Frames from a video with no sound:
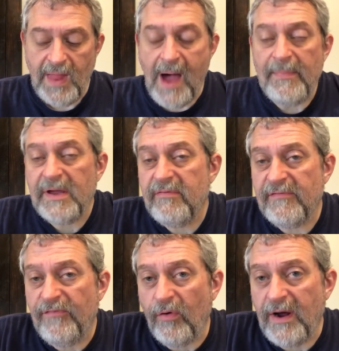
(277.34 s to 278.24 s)
gonna give it a
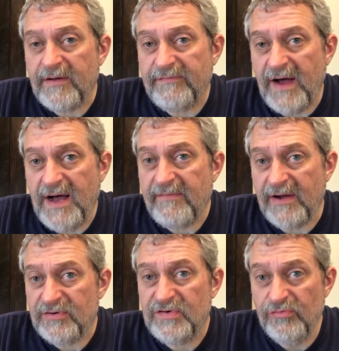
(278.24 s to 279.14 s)
4 out of 5.
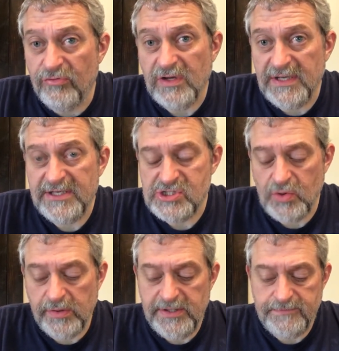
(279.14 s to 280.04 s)
I do really
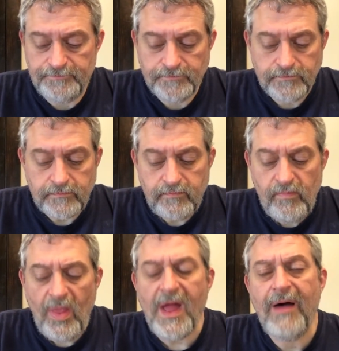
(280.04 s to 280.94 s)
enjoy it.
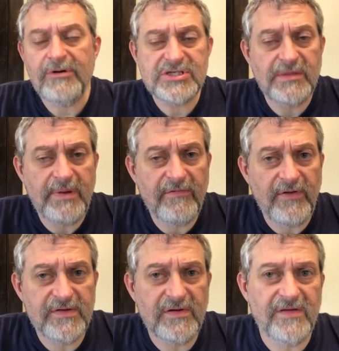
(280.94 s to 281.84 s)
I wish the
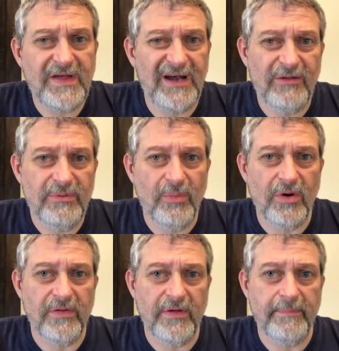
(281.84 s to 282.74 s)
buffalo sauce had a little bit
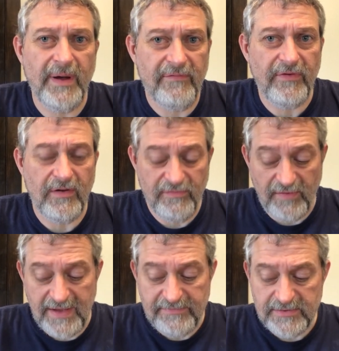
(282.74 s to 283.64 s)
more of the buffalo
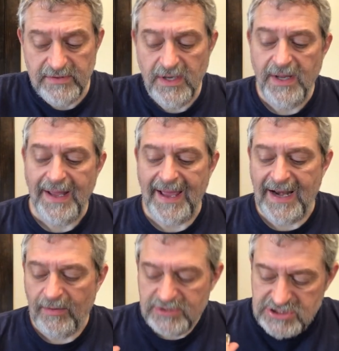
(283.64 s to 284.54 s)
flavor, and
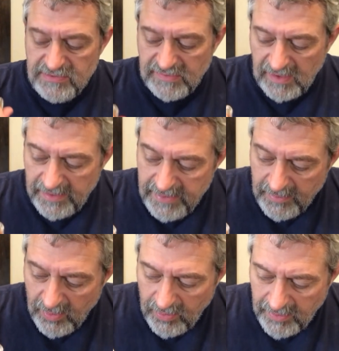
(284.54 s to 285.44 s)
I wish there was a little bit
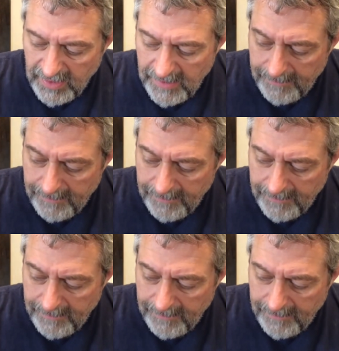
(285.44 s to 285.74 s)
more,